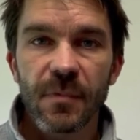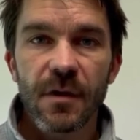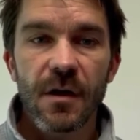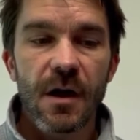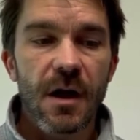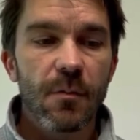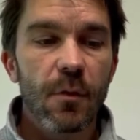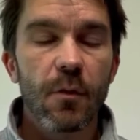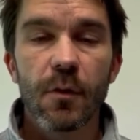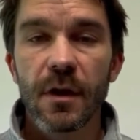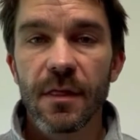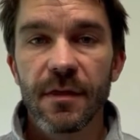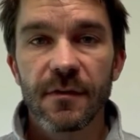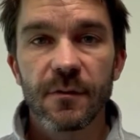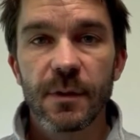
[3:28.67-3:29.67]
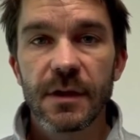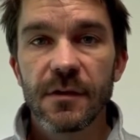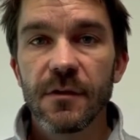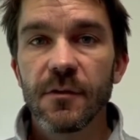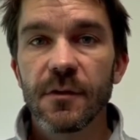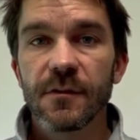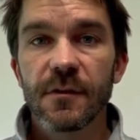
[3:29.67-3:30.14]
Well, one of the things we can
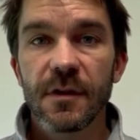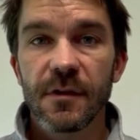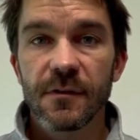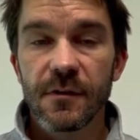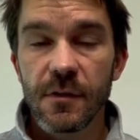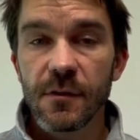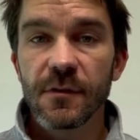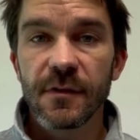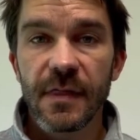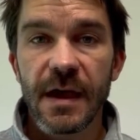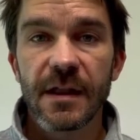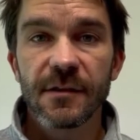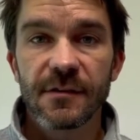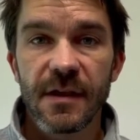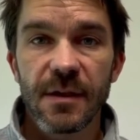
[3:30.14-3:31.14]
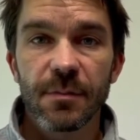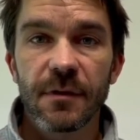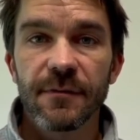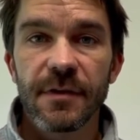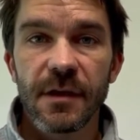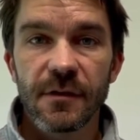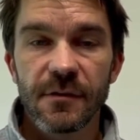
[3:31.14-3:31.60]
do is using that example
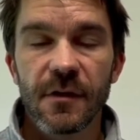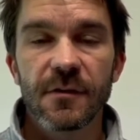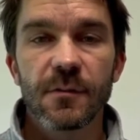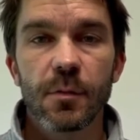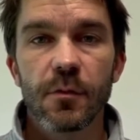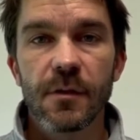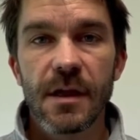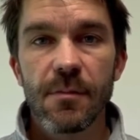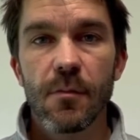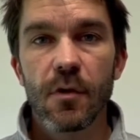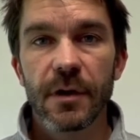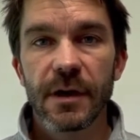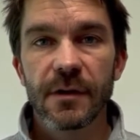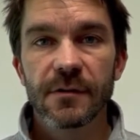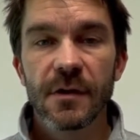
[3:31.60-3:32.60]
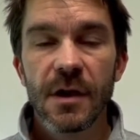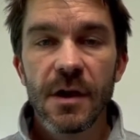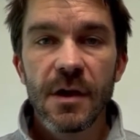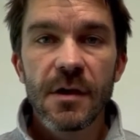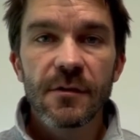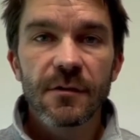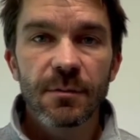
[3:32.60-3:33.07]
of the adjustable rate mortgage.
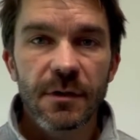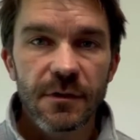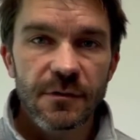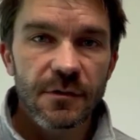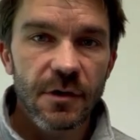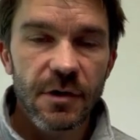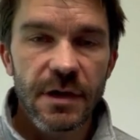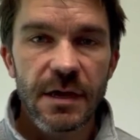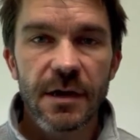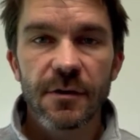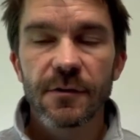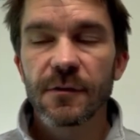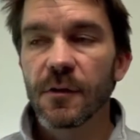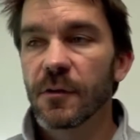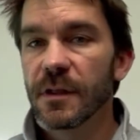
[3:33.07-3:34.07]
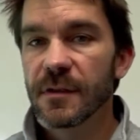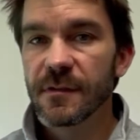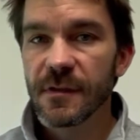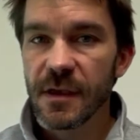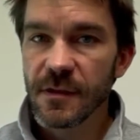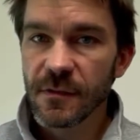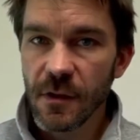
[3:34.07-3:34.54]
So I'm going to show you here. So let's
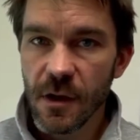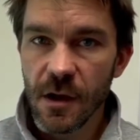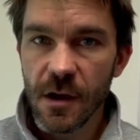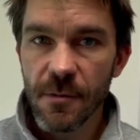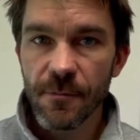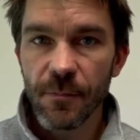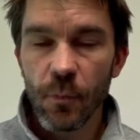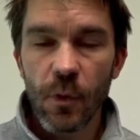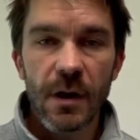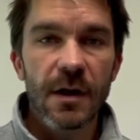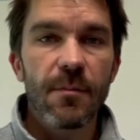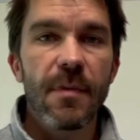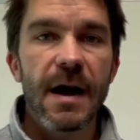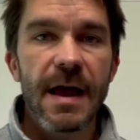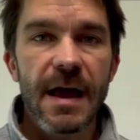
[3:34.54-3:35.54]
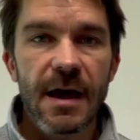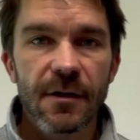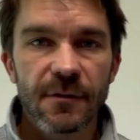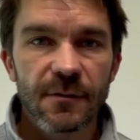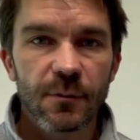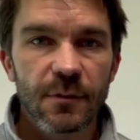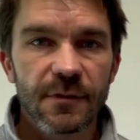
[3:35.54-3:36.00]
say Tom wanted to buy a
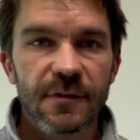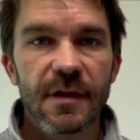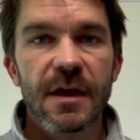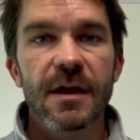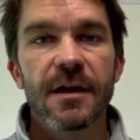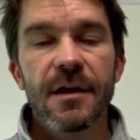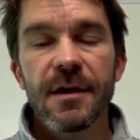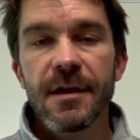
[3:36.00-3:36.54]
house, and we'll say